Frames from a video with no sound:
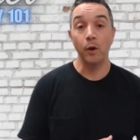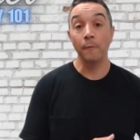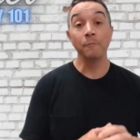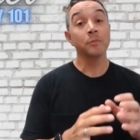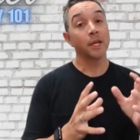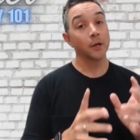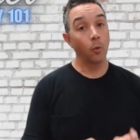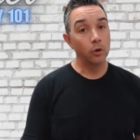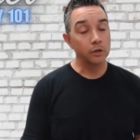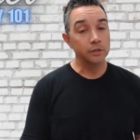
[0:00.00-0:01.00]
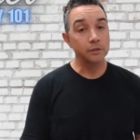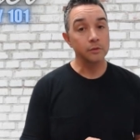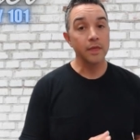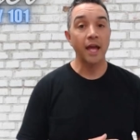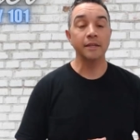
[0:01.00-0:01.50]
Well, in order to
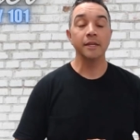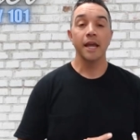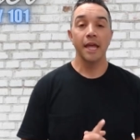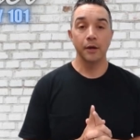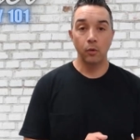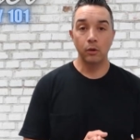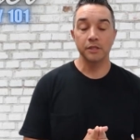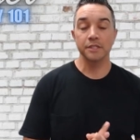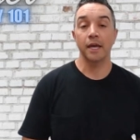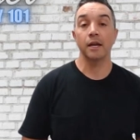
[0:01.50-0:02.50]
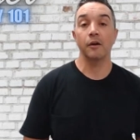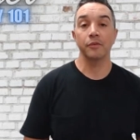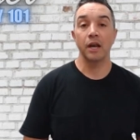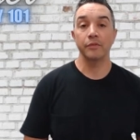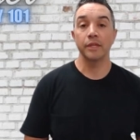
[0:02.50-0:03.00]
do that, in order to sign
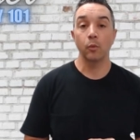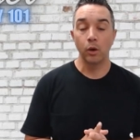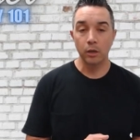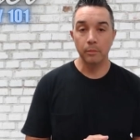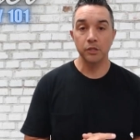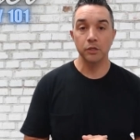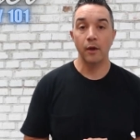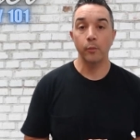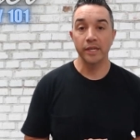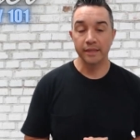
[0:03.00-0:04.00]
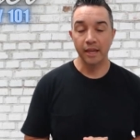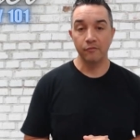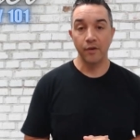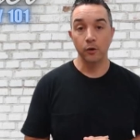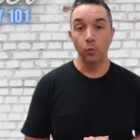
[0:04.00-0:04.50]
off and everything, we're going to make sure that we get
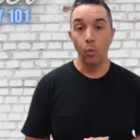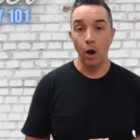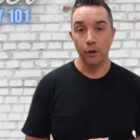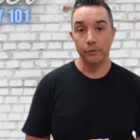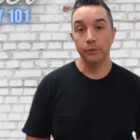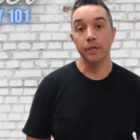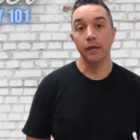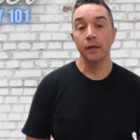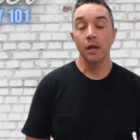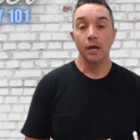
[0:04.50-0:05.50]
that final walkthrough done.